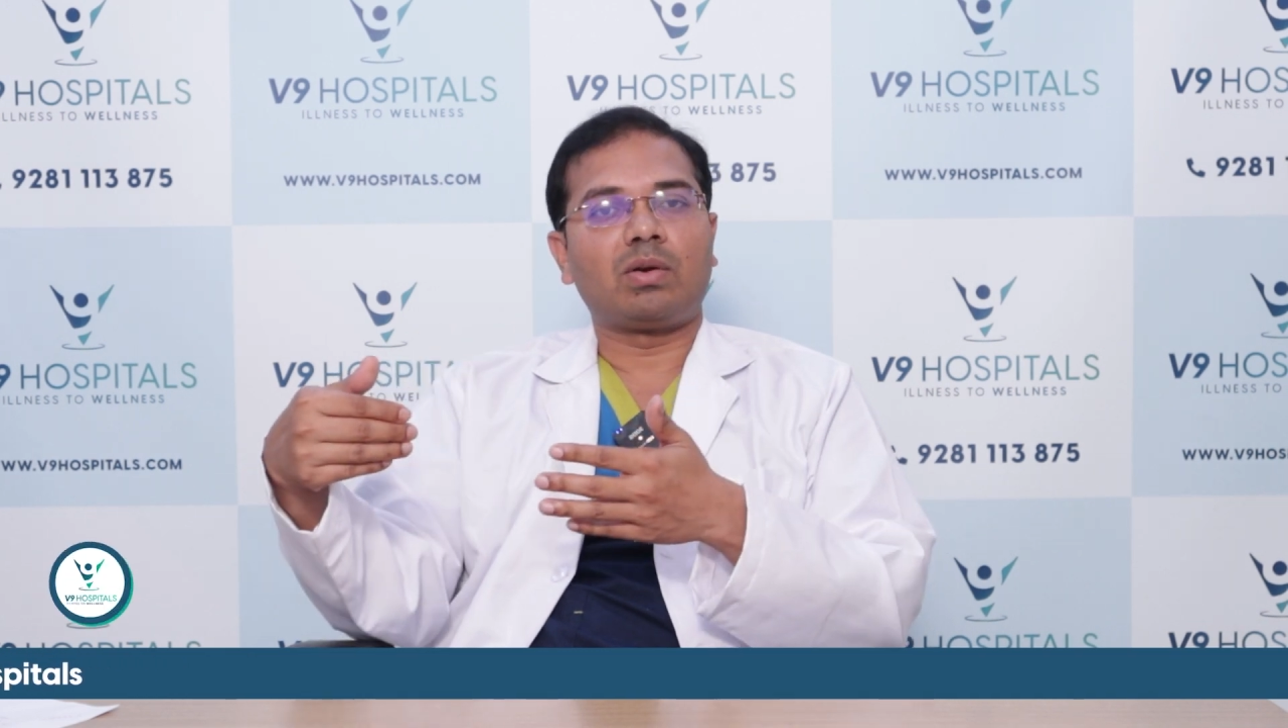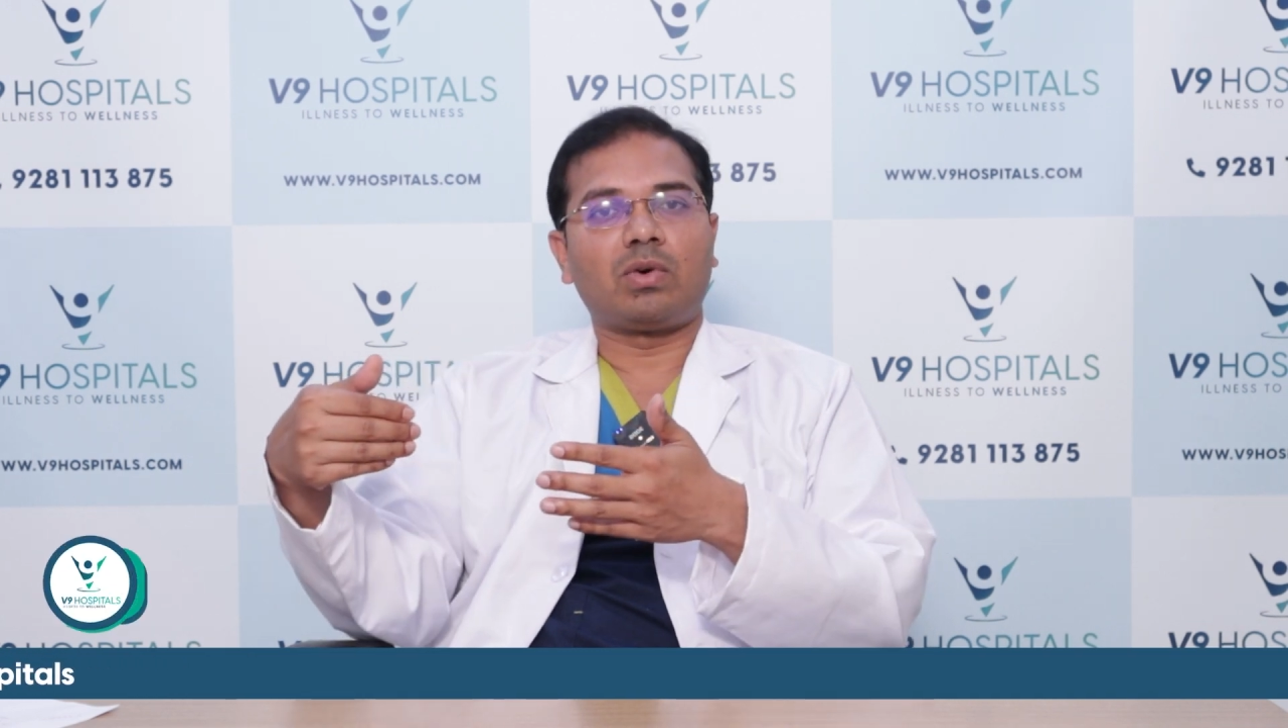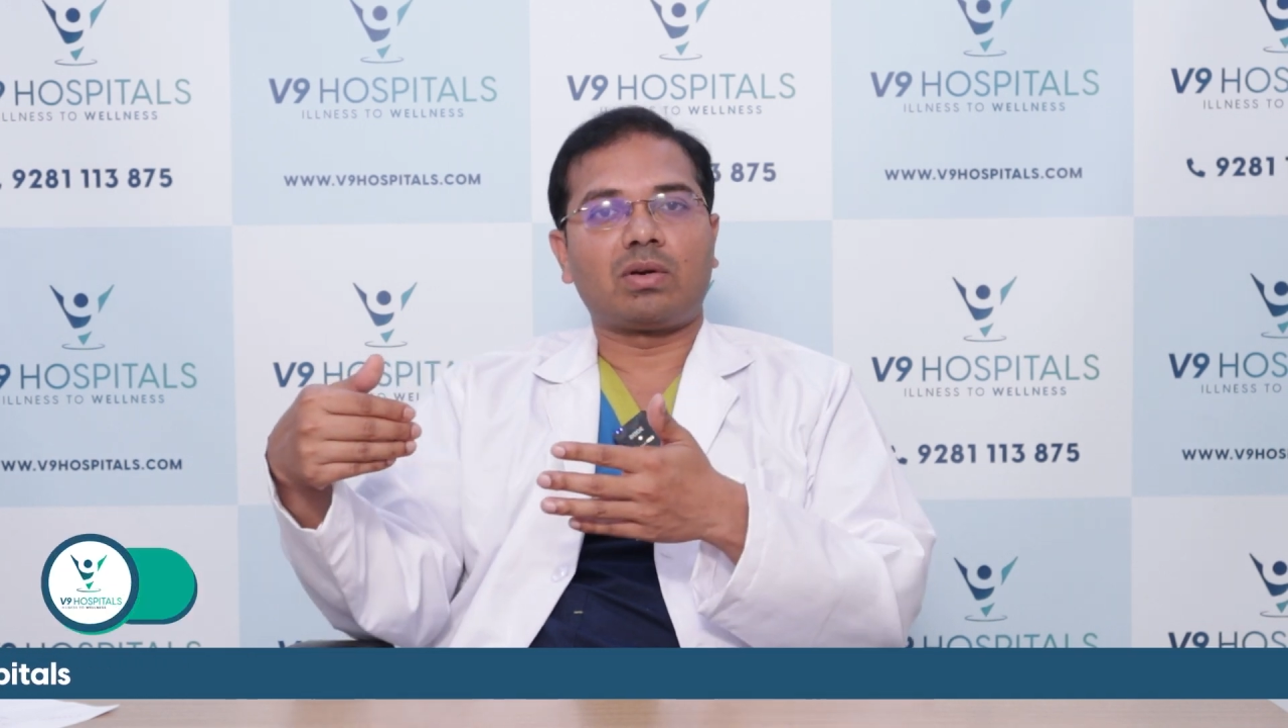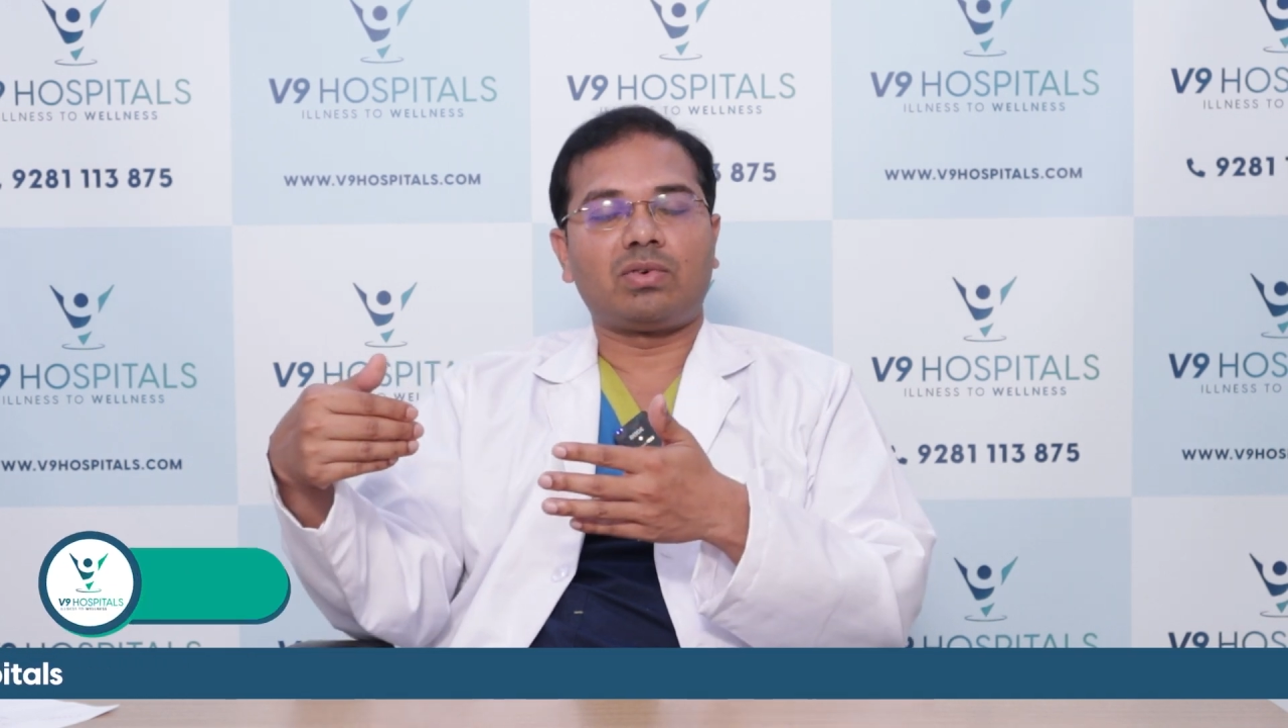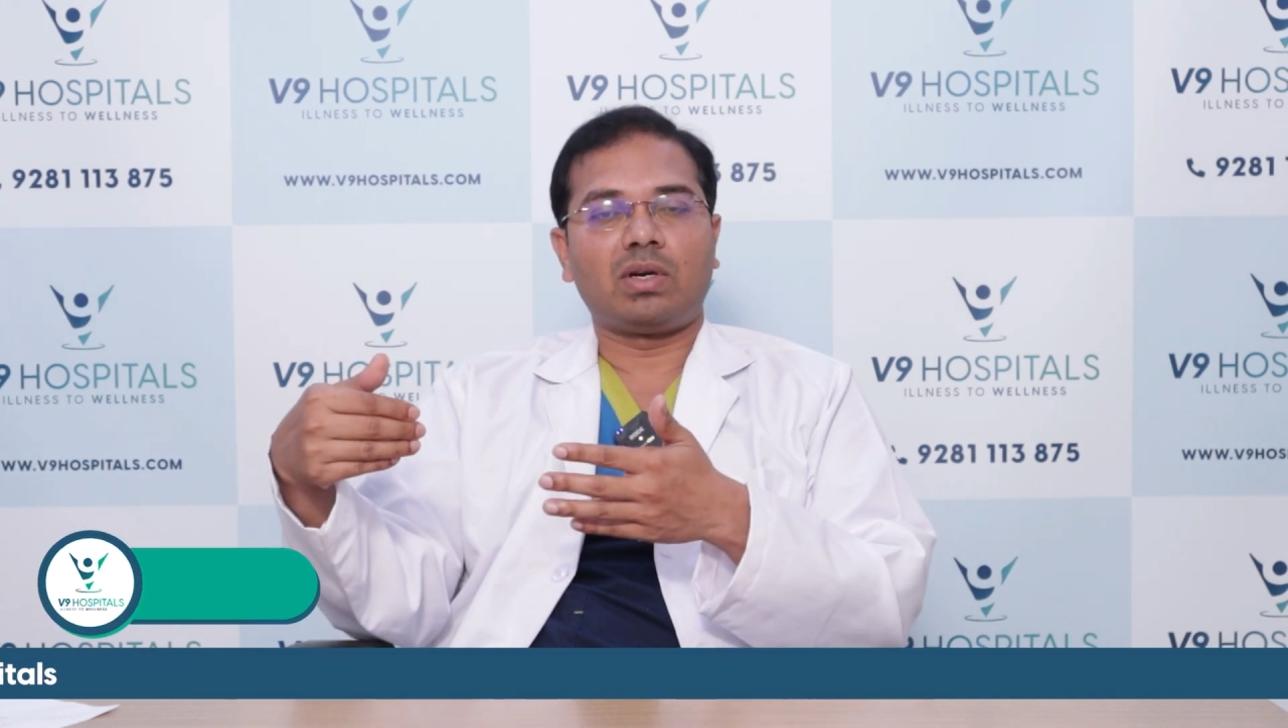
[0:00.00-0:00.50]

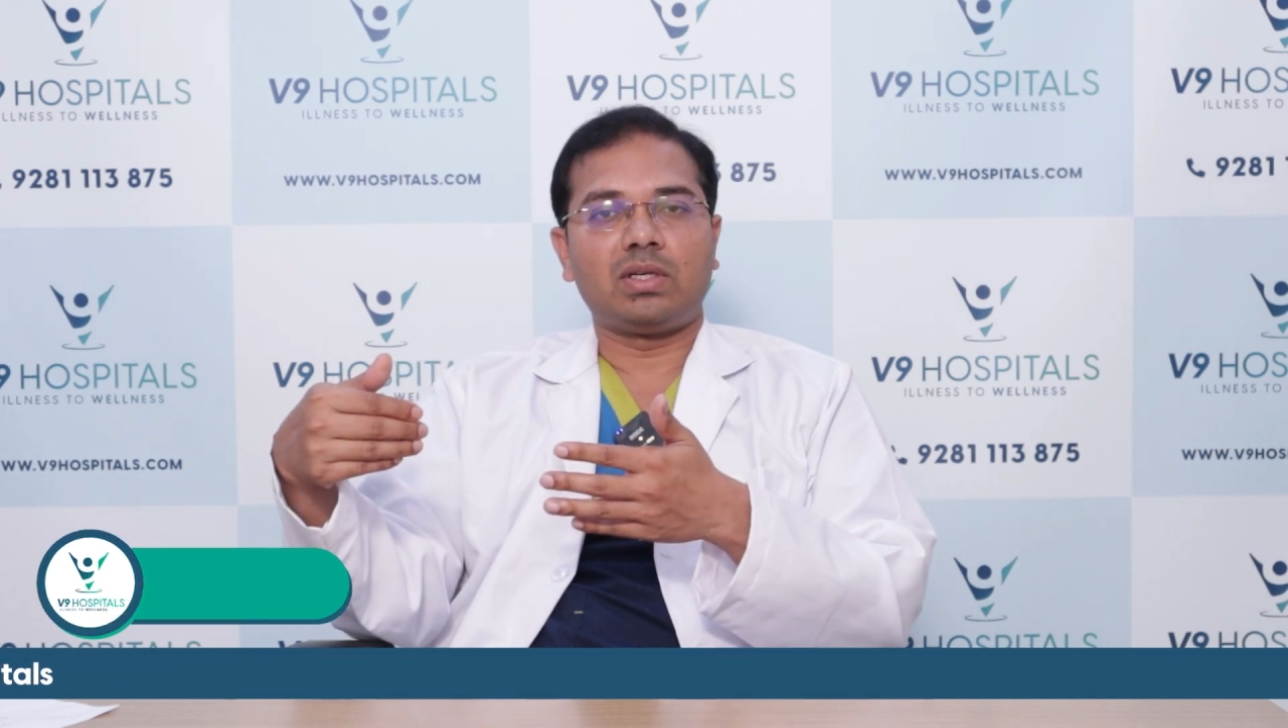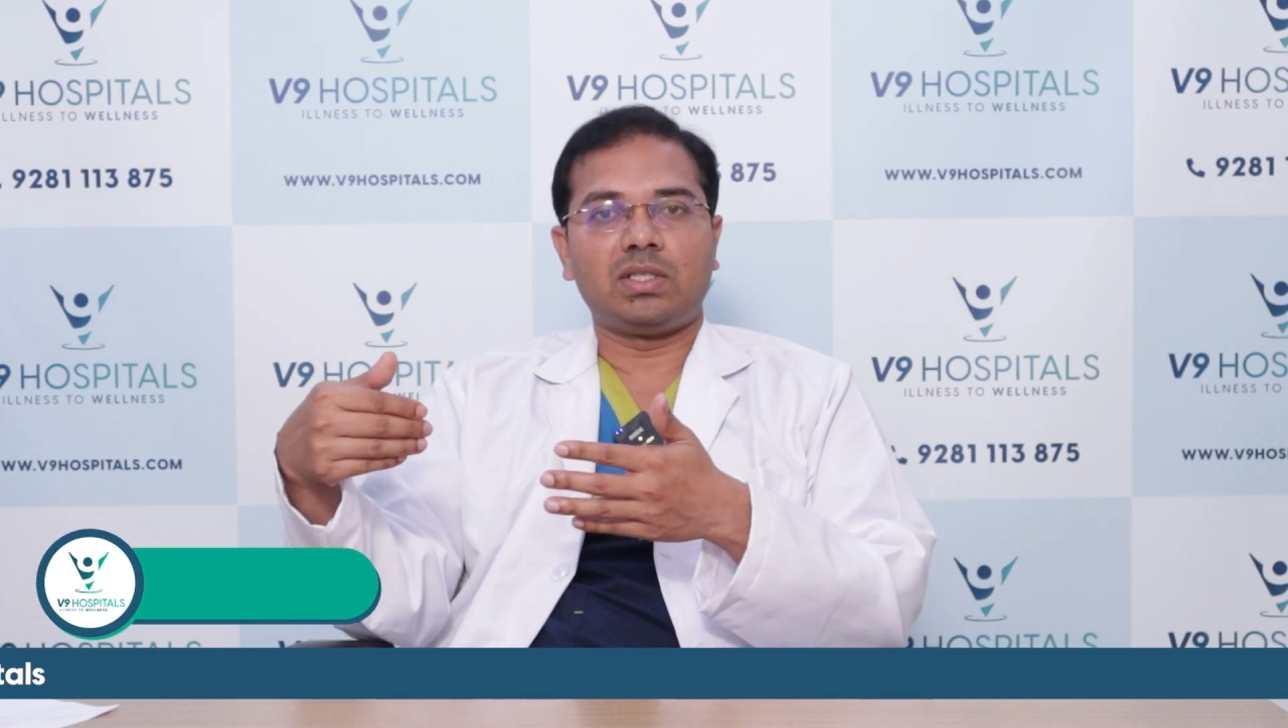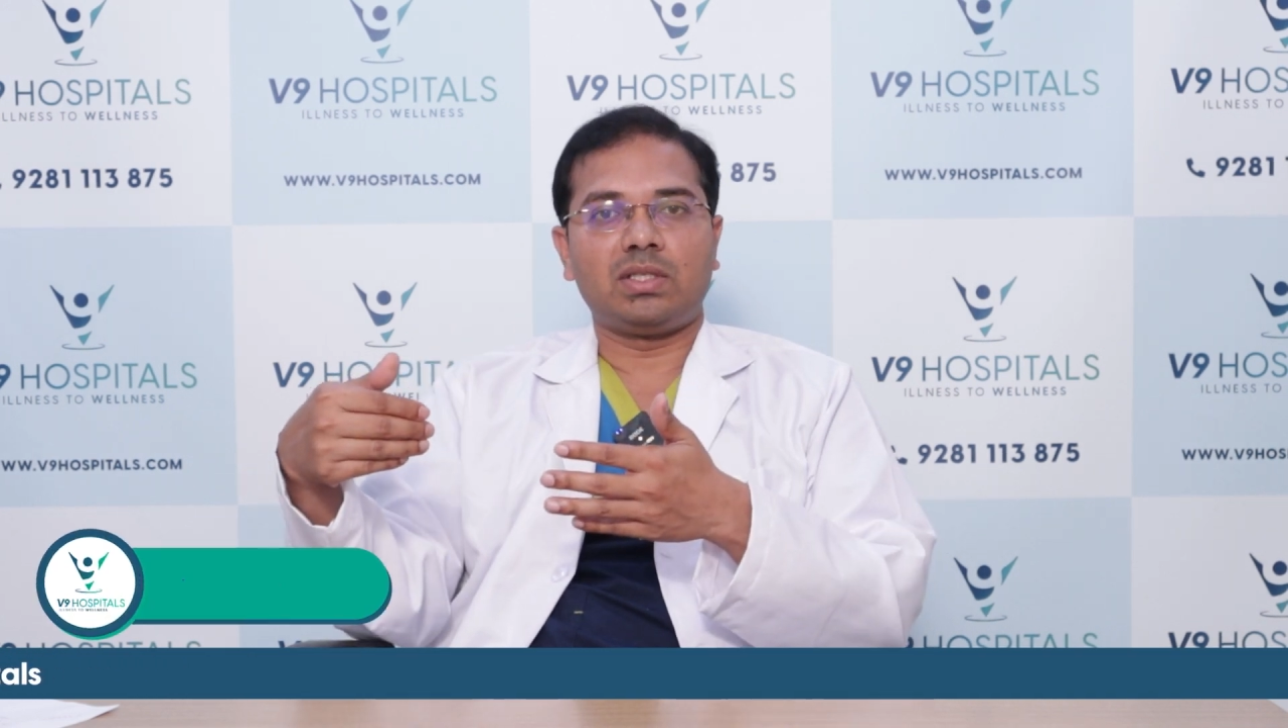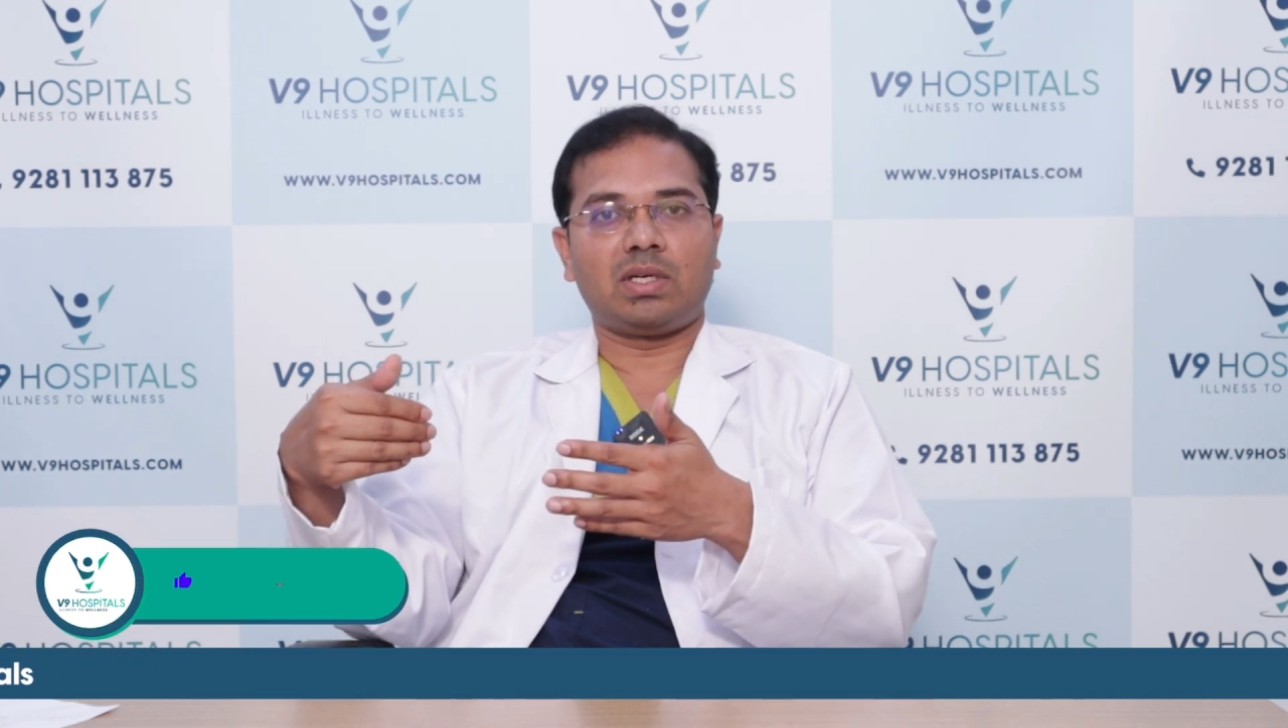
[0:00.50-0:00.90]
morphology